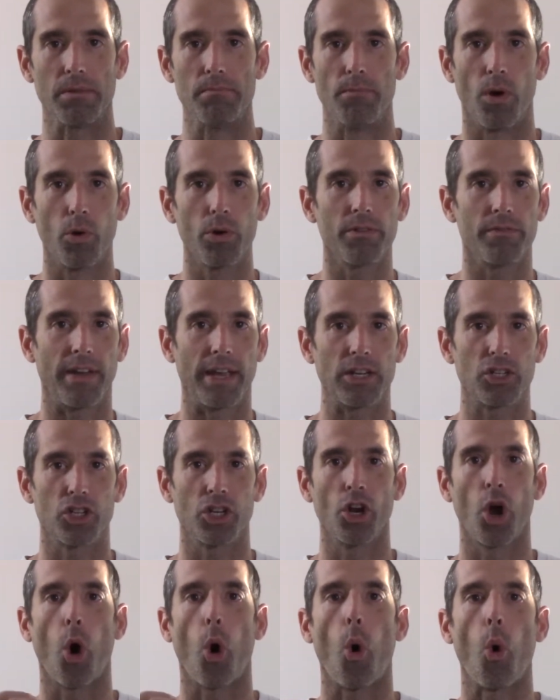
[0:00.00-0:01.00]

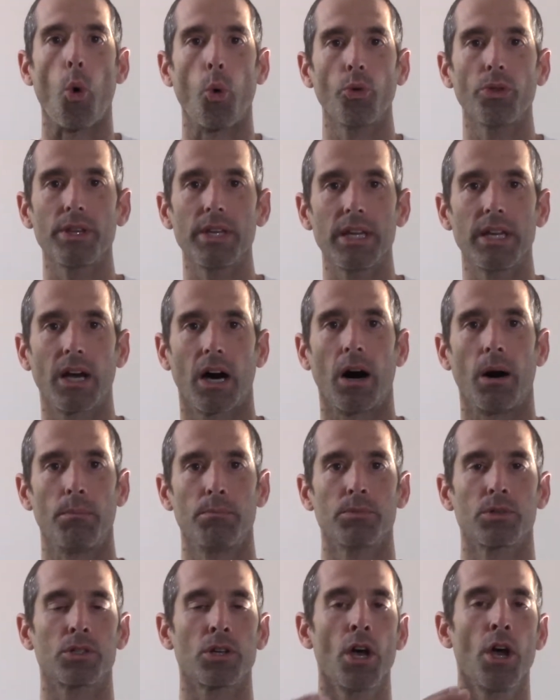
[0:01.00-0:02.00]
Motivation only
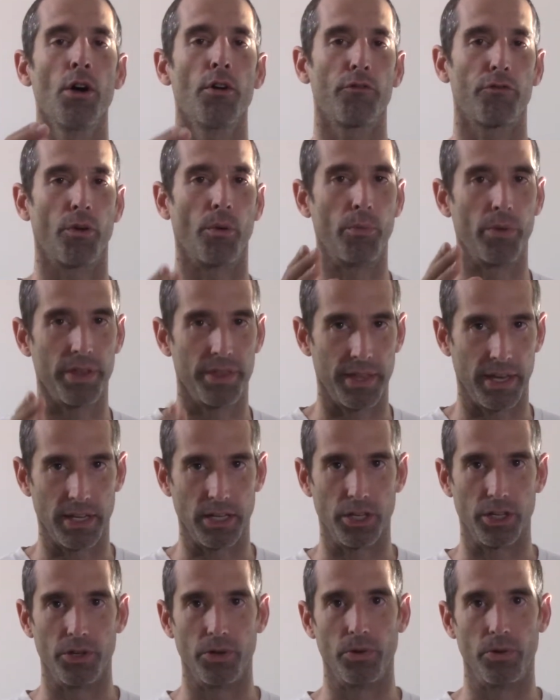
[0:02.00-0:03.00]
comes from
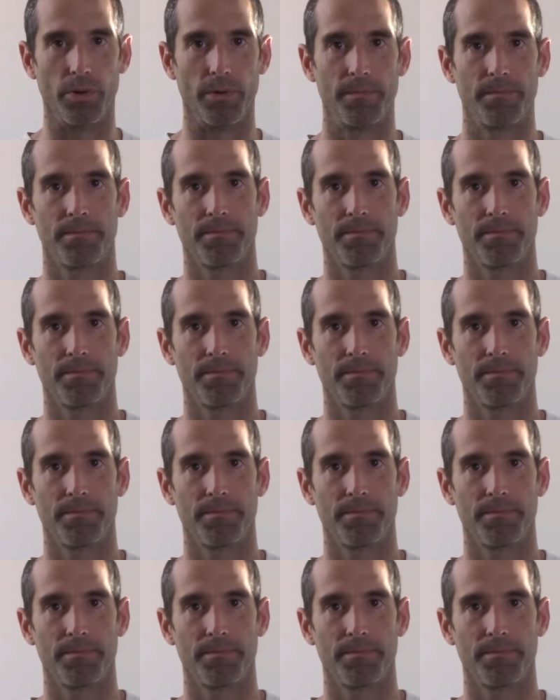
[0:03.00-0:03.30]
within you.